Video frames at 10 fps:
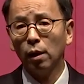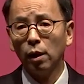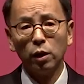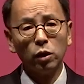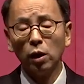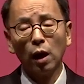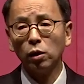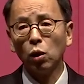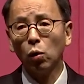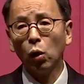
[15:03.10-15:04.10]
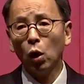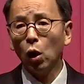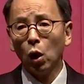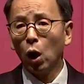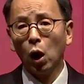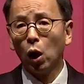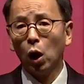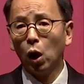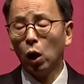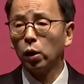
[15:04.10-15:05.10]
It's not so.
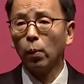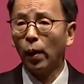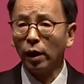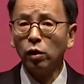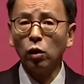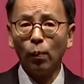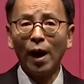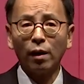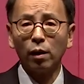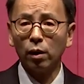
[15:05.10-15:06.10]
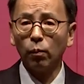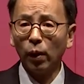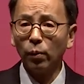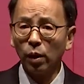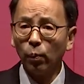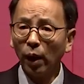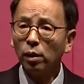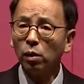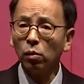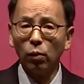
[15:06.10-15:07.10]
The
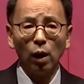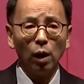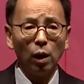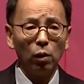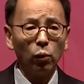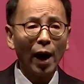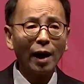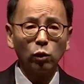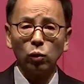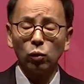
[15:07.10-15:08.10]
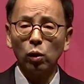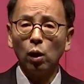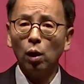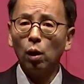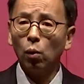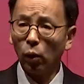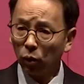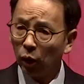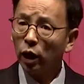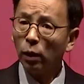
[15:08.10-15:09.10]
political reaction
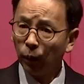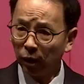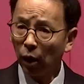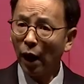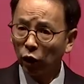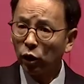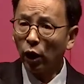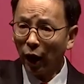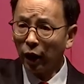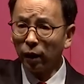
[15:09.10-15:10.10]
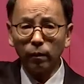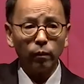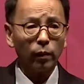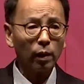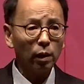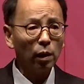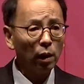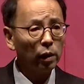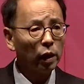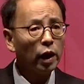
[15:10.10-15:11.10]
will keep escalating,
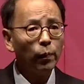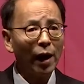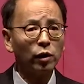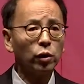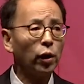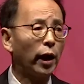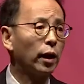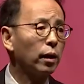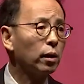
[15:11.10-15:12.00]
and keep escalating.